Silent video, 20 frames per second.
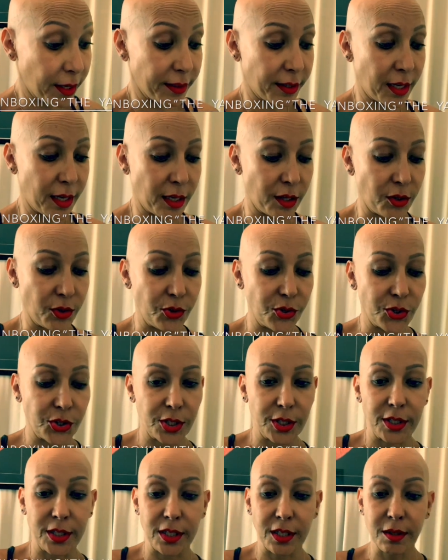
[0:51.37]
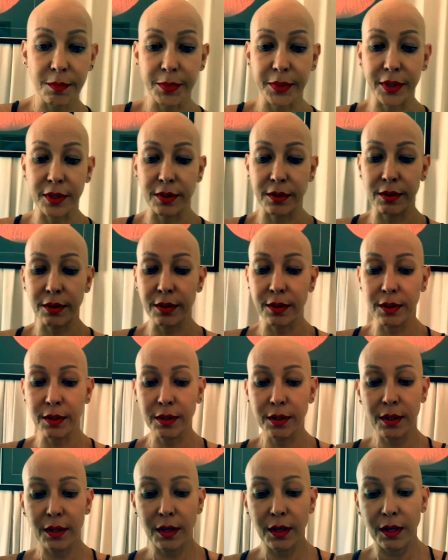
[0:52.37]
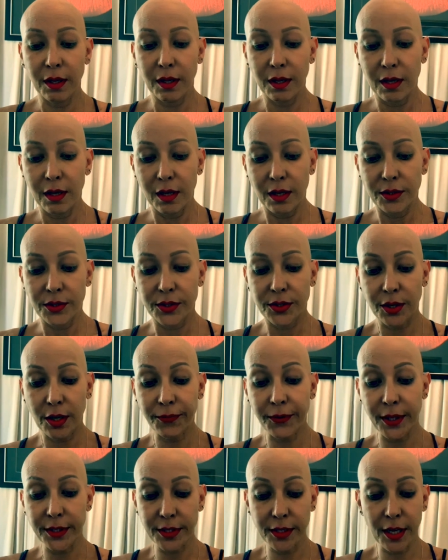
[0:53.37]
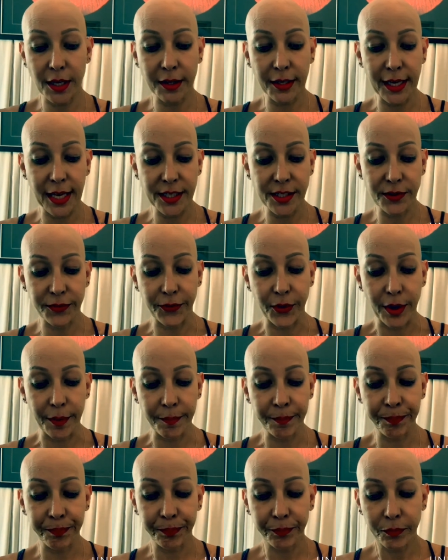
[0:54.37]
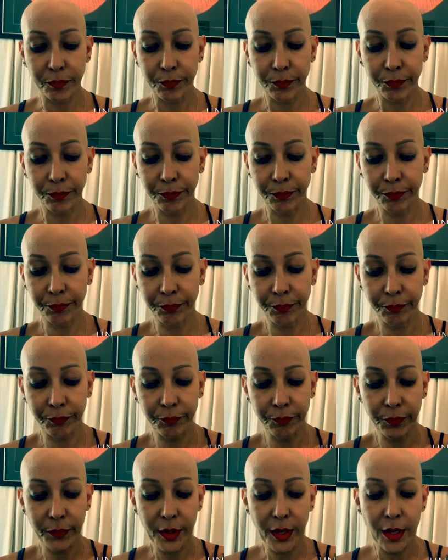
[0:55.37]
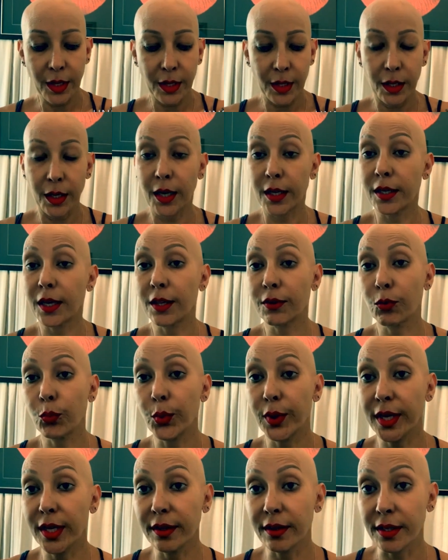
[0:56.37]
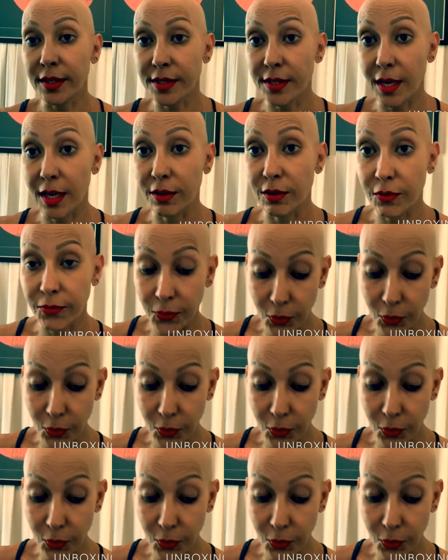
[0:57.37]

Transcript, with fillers: like that usually, but so far it's another lace front, another wig that's under